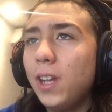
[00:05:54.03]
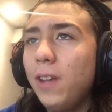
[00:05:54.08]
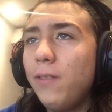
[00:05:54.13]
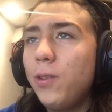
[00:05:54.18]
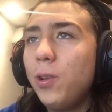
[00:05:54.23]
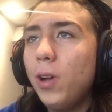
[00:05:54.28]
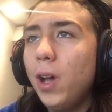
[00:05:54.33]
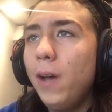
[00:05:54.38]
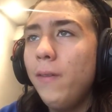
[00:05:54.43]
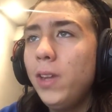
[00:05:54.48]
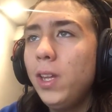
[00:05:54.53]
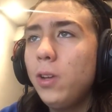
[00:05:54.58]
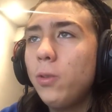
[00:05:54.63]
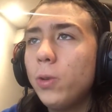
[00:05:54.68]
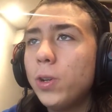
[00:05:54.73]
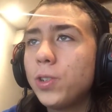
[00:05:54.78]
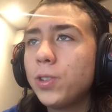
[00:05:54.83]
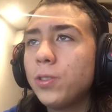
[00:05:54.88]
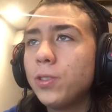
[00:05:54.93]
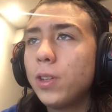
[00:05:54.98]
If you have any
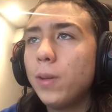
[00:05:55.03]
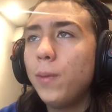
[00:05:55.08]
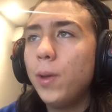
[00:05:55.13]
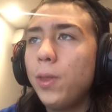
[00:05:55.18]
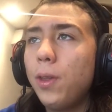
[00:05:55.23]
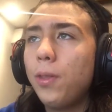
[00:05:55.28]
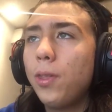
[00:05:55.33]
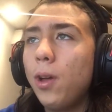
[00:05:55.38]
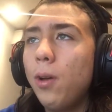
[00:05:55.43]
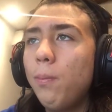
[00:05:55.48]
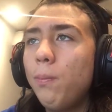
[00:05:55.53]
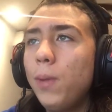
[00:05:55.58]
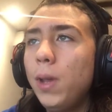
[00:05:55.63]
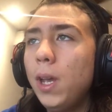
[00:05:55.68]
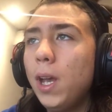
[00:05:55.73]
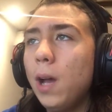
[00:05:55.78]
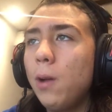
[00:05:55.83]
questions about the topic,